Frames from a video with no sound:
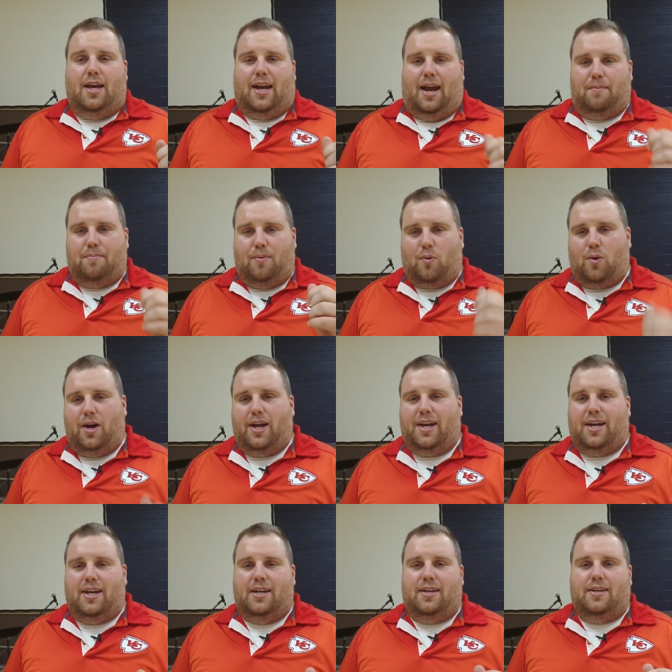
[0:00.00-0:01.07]
And I
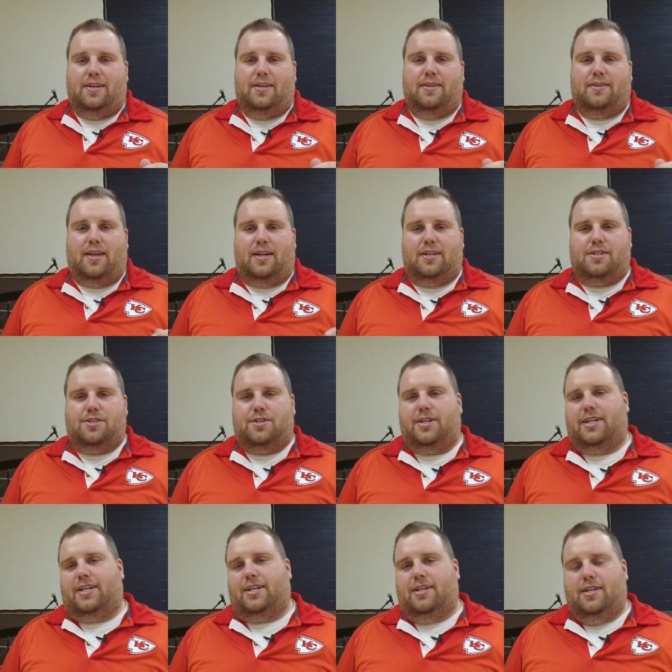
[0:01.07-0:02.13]
pray that
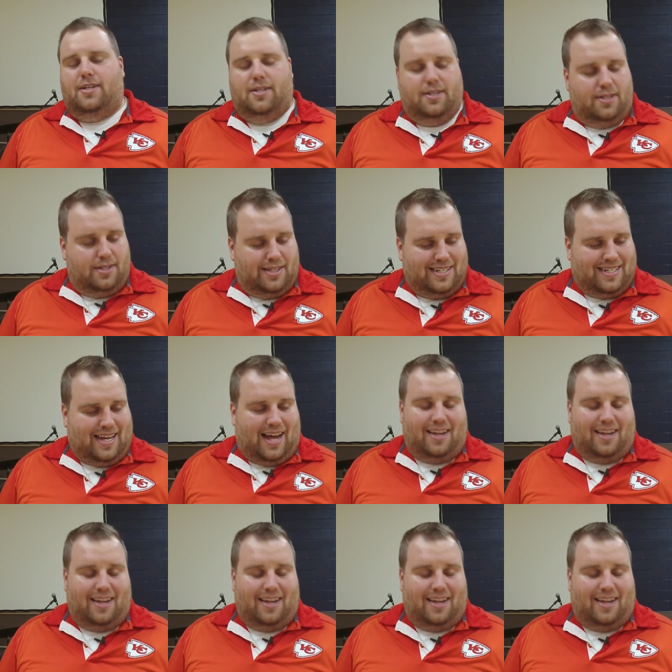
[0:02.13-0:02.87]
during this